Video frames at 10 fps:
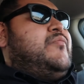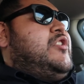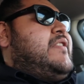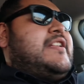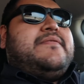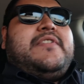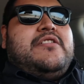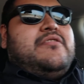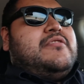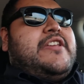You know, that's a
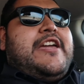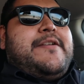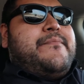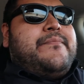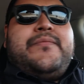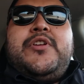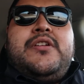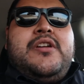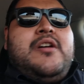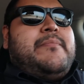very old game,
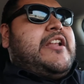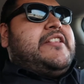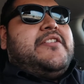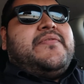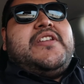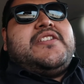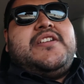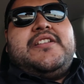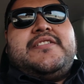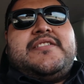but I need to finish
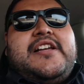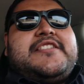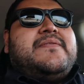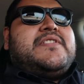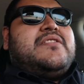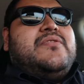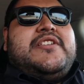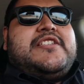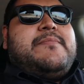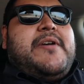it because Last of Us 2
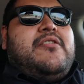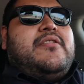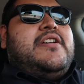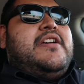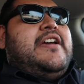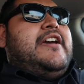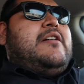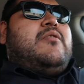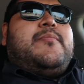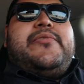just came out,
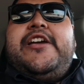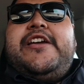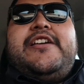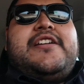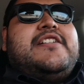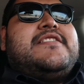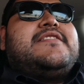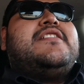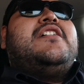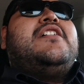and I want to play it
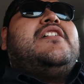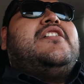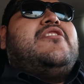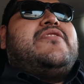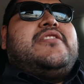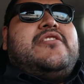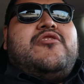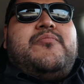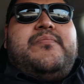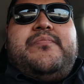because, you know, the
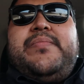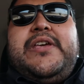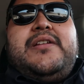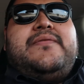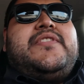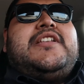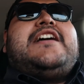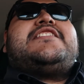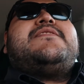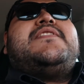little bit of The
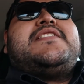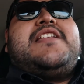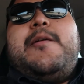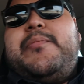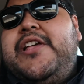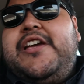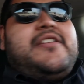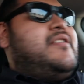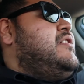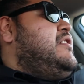Last of Us that I
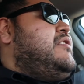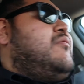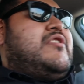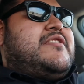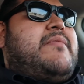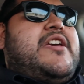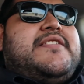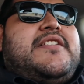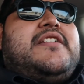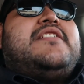played was
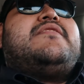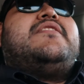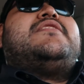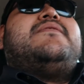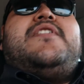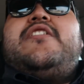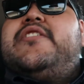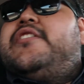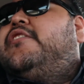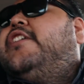amazing. It's a
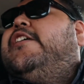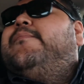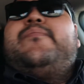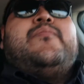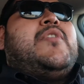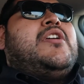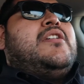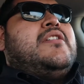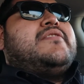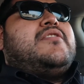very good game.
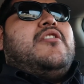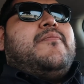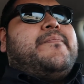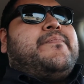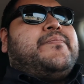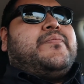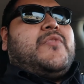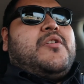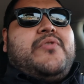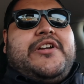So
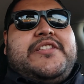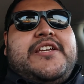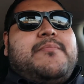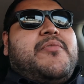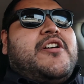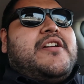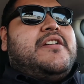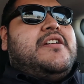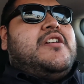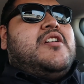we're gonna take it apart.
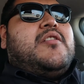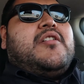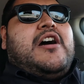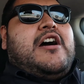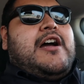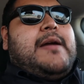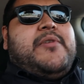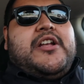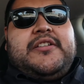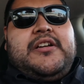I
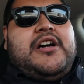bought